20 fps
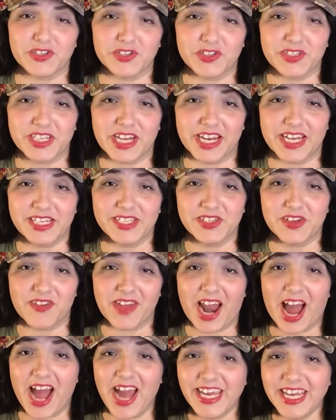study so
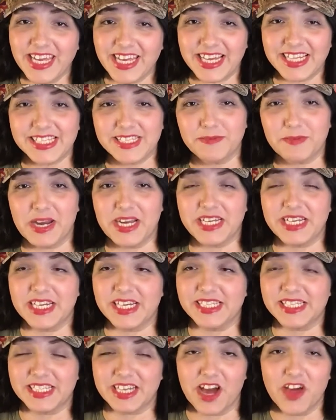that I can get some
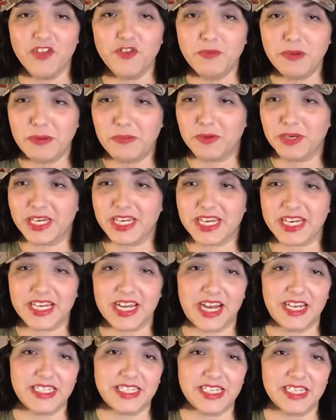ideas and other people can get
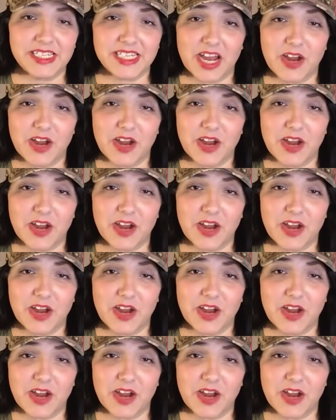ideas.